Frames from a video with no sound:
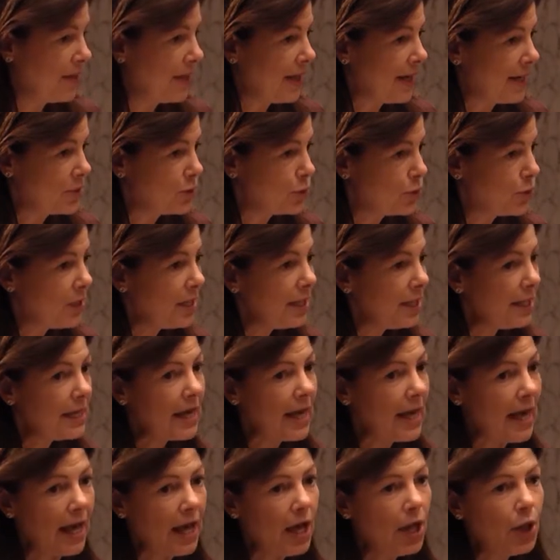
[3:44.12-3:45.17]
that has really
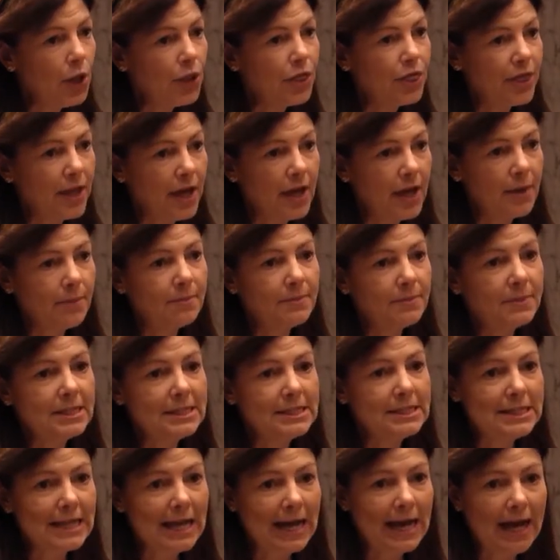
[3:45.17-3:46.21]
held them
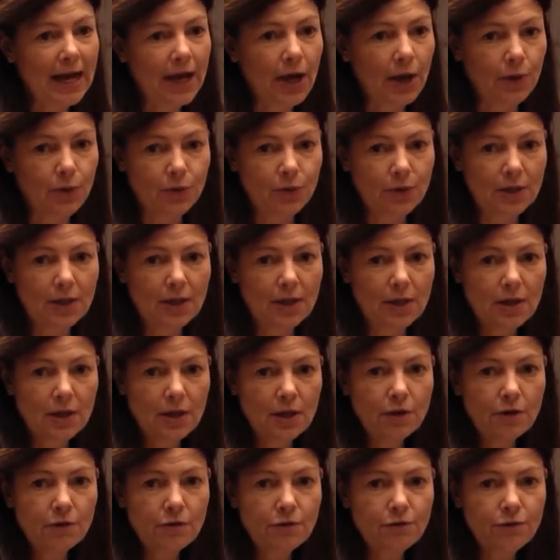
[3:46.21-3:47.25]
down
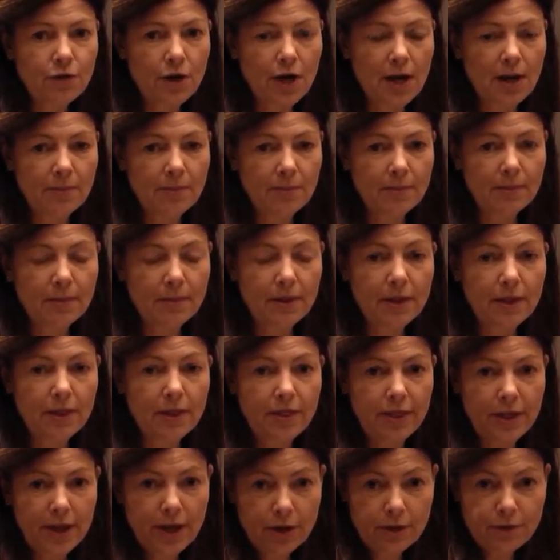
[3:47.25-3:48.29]
from
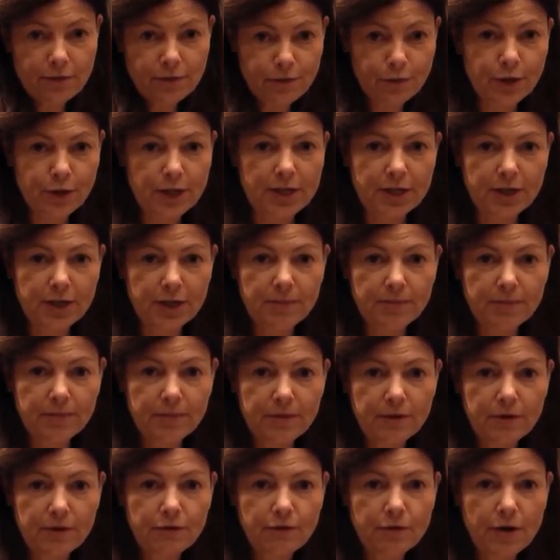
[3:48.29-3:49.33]
their freedom,
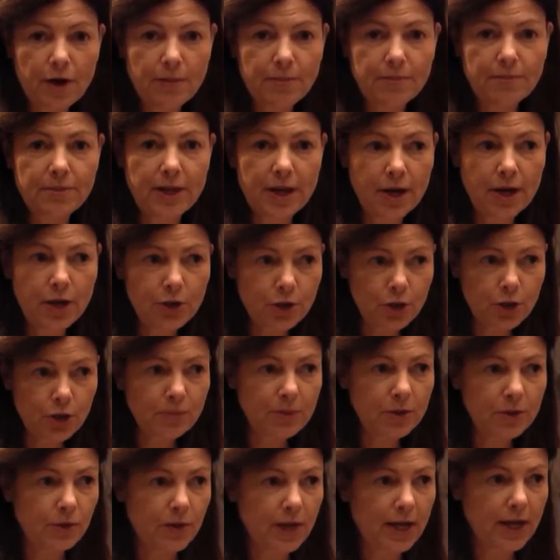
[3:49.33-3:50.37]
from their
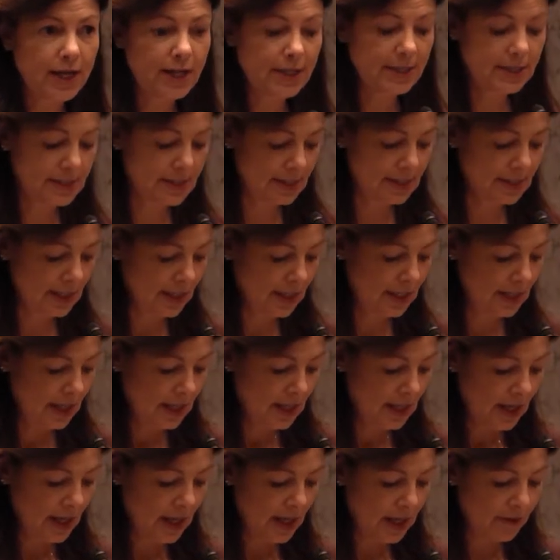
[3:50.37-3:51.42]
human rights,
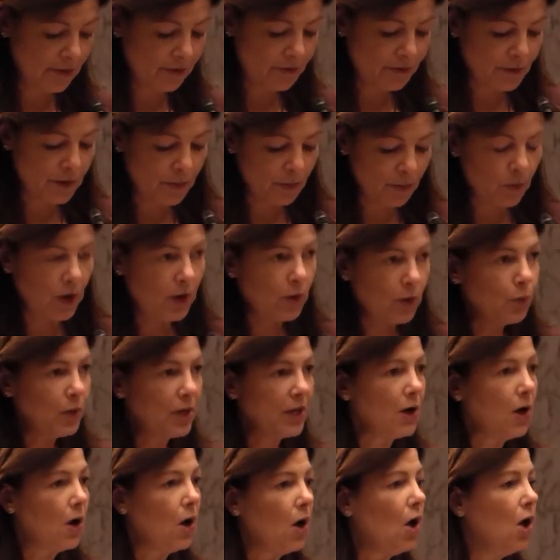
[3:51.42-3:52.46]
from what
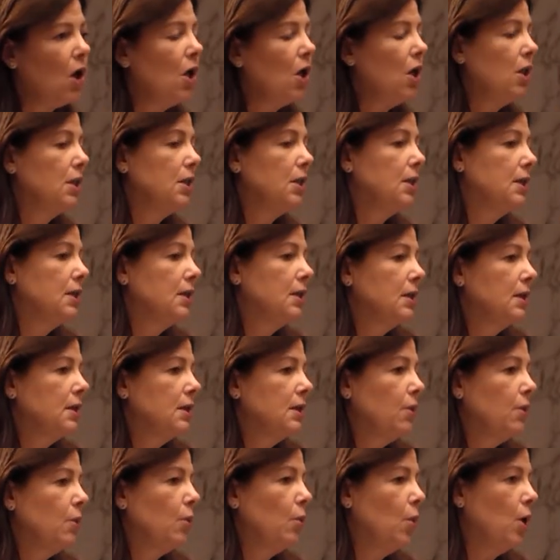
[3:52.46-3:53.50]
we all
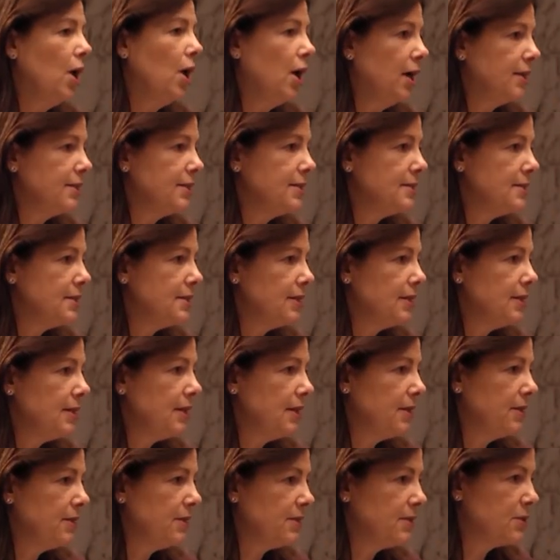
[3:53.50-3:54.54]
want
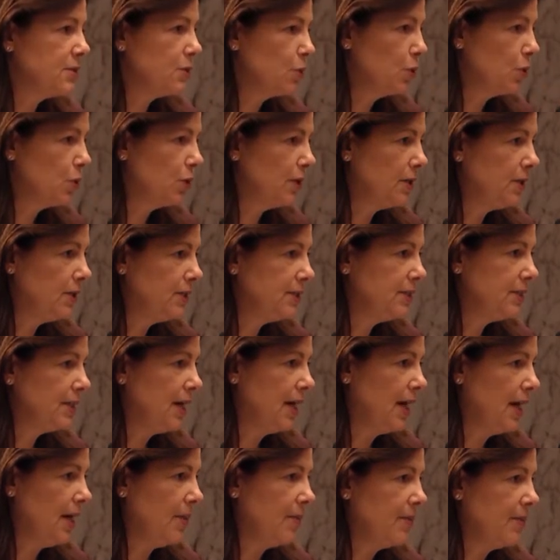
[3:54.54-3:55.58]
in this world.
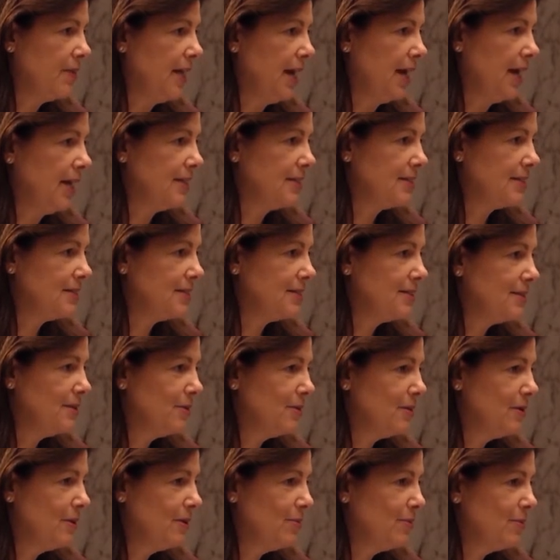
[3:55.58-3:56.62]
That is
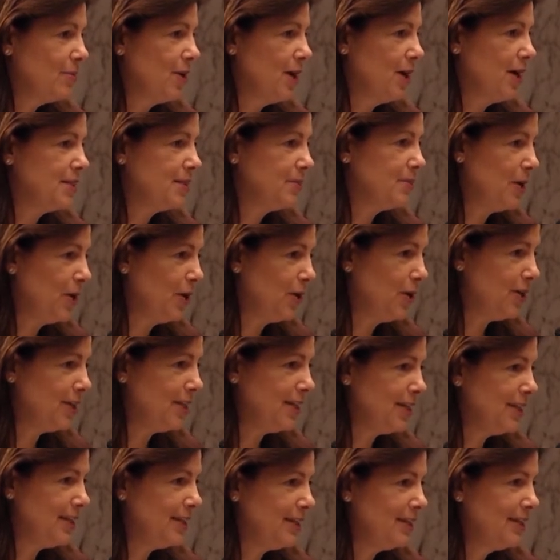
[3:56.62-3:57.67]

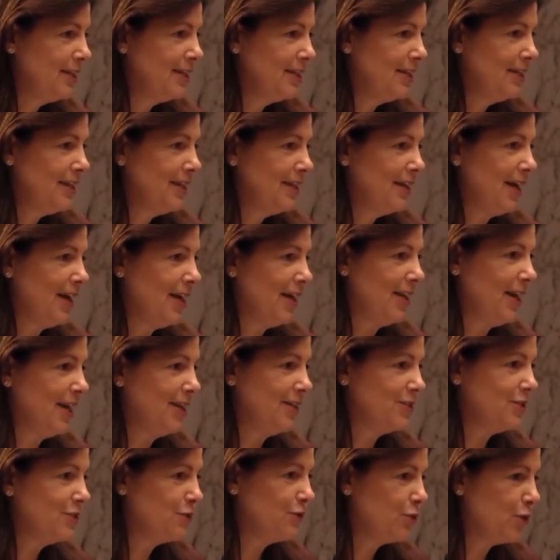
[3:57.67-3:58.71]
prosperity, that
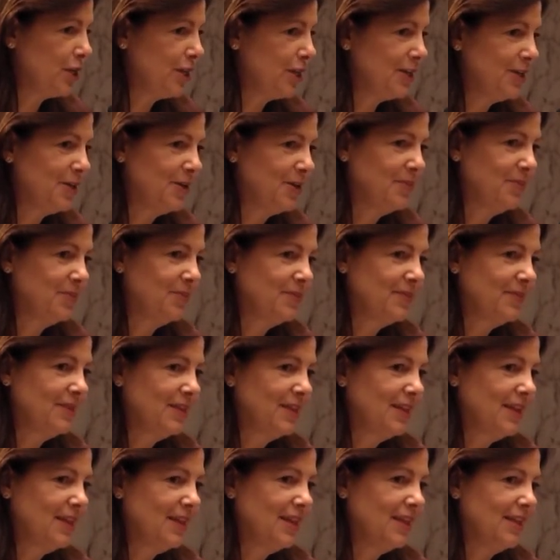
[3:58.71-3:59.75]
is freedom,
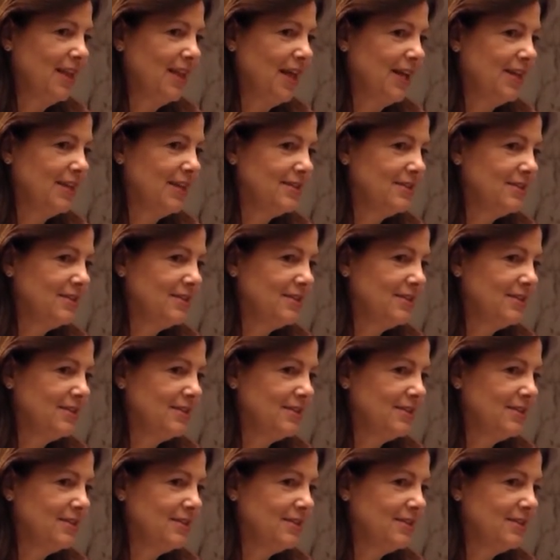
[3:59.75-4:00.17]
that